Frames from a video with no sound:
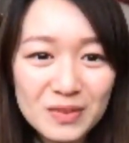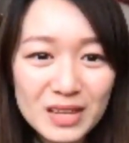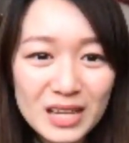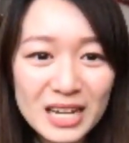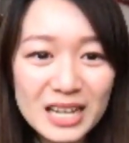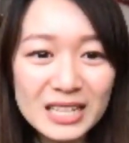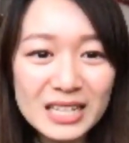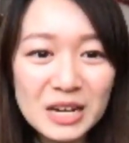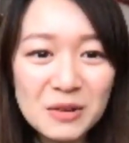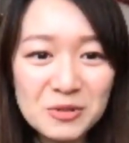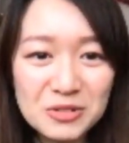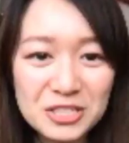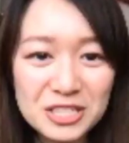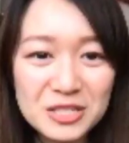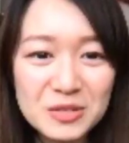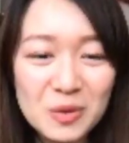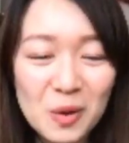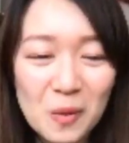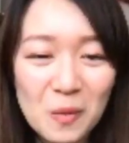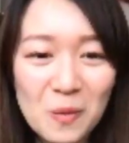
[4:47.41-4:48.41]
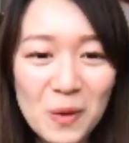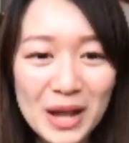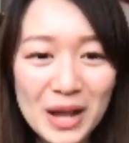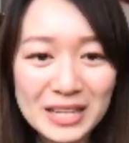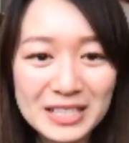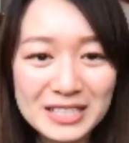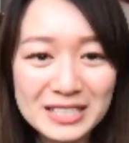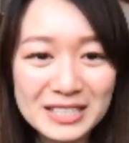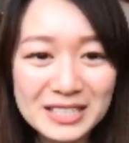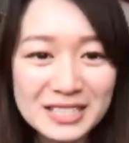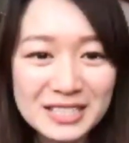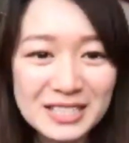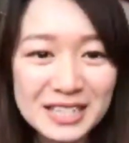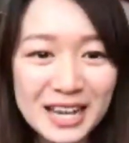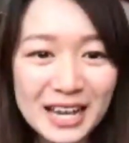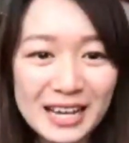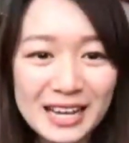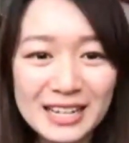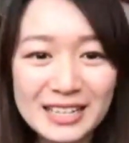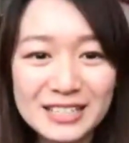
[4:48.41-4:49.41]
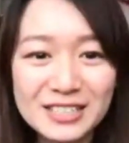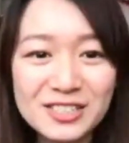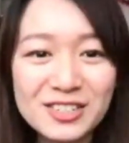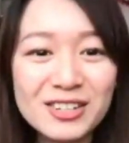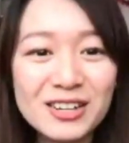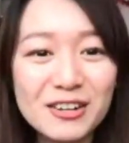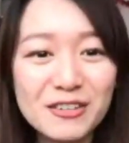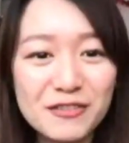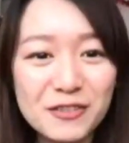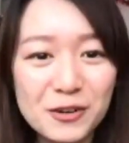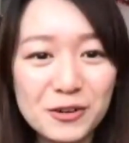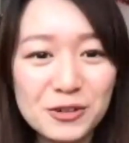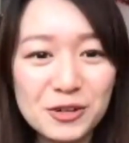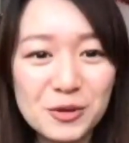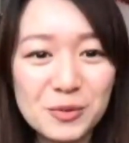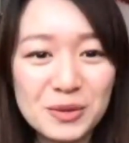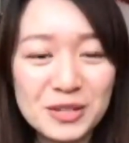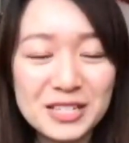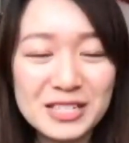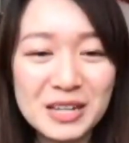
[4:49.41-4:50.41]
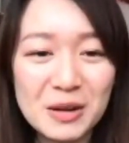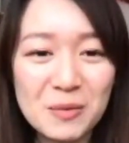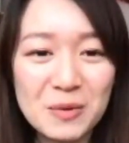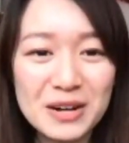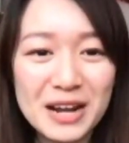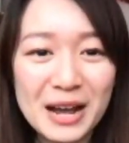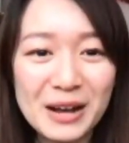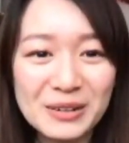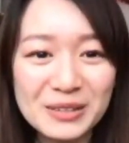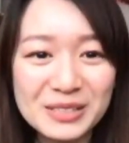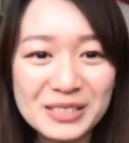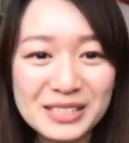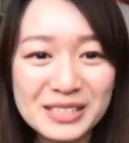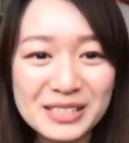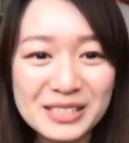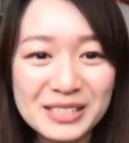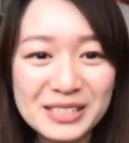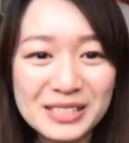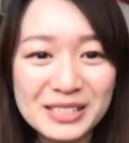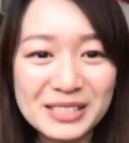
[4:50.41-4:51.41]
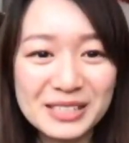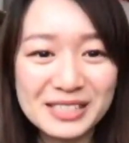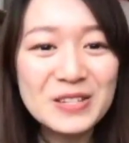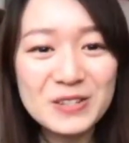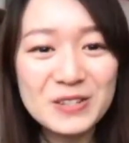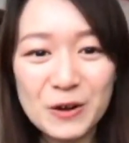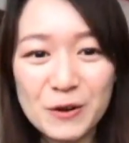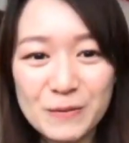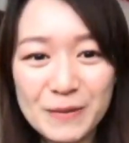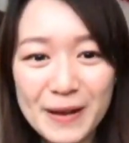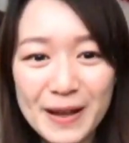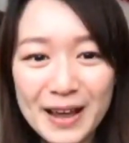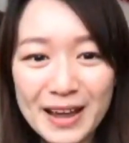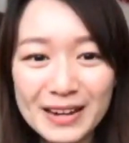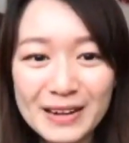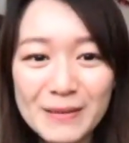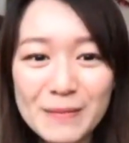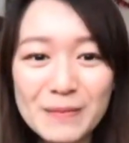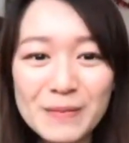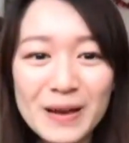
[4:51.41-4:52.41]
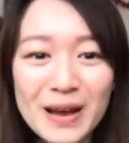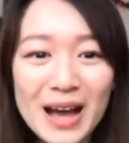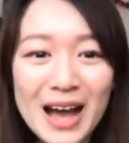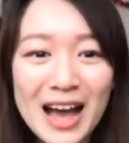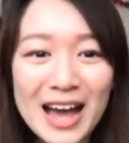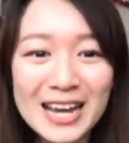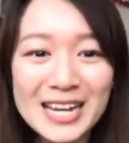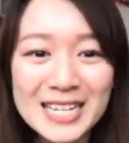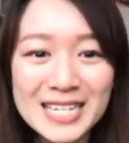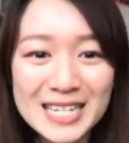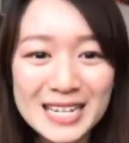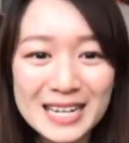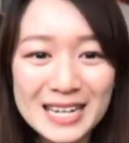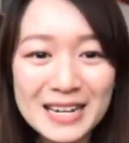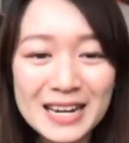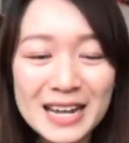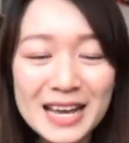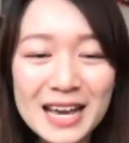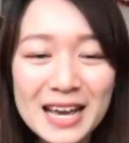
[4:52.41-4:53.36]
And then we just went and took a photo with someone else's snowman. But I did